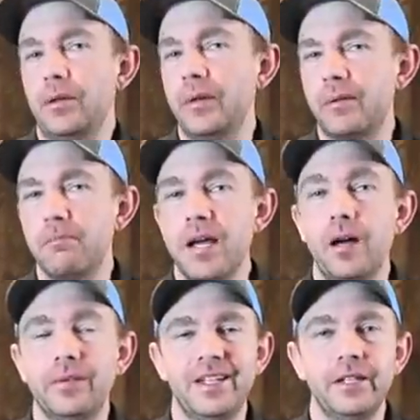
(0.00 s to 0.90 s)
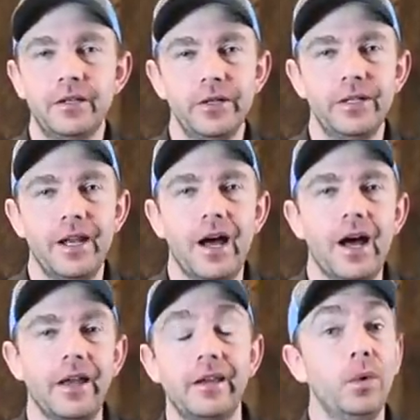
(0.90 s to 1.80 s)
so it could melt and get good and
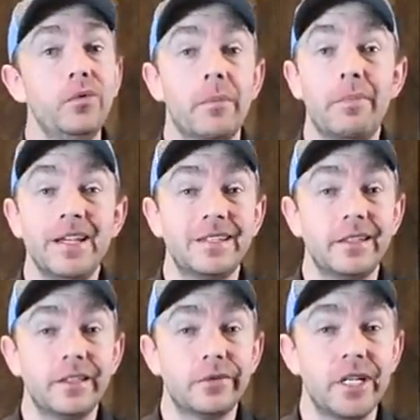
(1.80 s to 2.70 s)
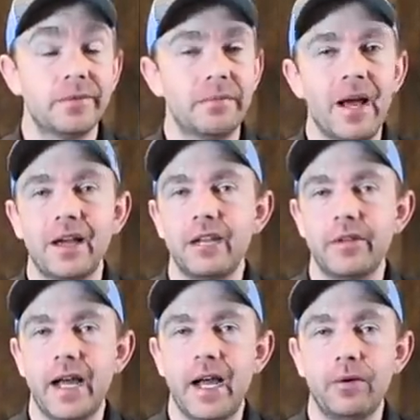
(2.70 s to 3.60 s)
hot. We were basting these ribs about
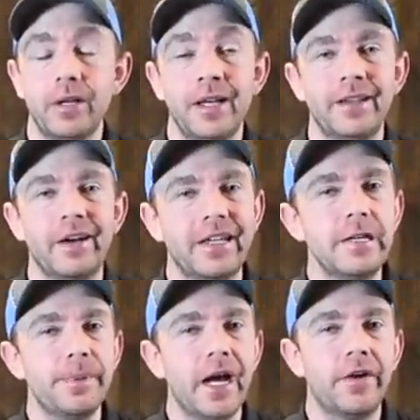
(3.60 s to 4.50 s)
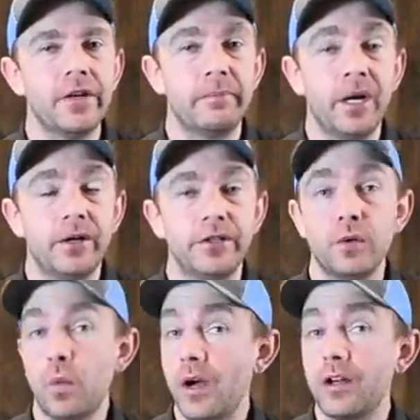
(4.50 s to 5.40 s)
every hour. Now keep eye on that butter. You're
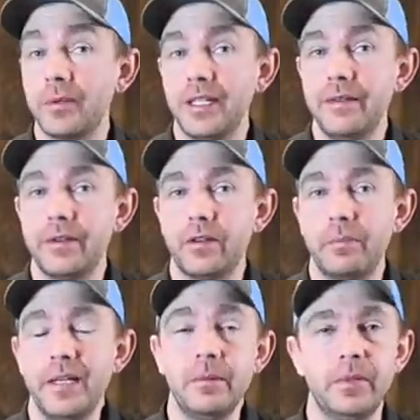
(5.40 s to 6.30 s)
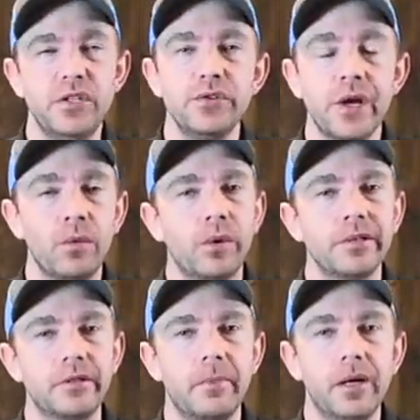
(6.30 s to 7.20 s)
welcome to leave it on the pit, but you don't want
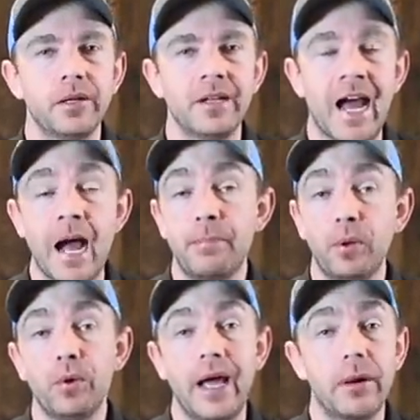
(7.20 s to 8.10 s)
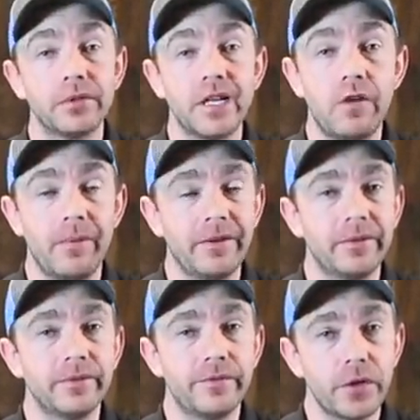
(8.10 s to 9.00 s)
it to burn. I pulled ours off
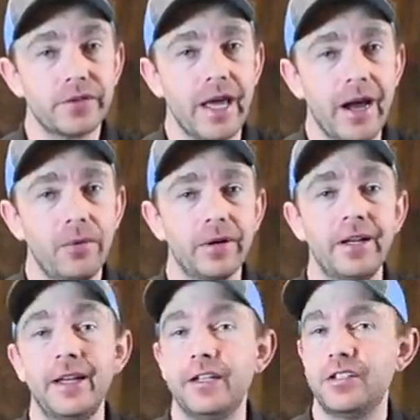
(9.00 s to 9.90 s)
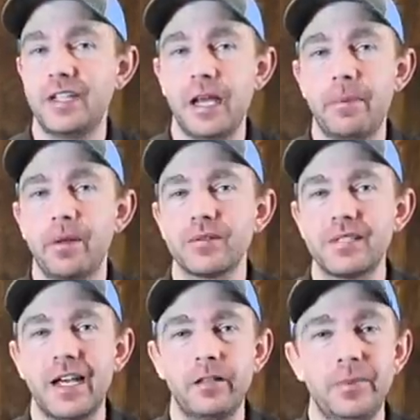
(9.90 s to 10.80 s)
after the first hour just kept it on the
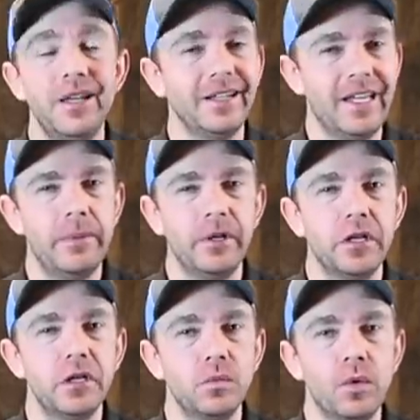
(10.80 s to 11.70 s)
side of the pit and kept it good and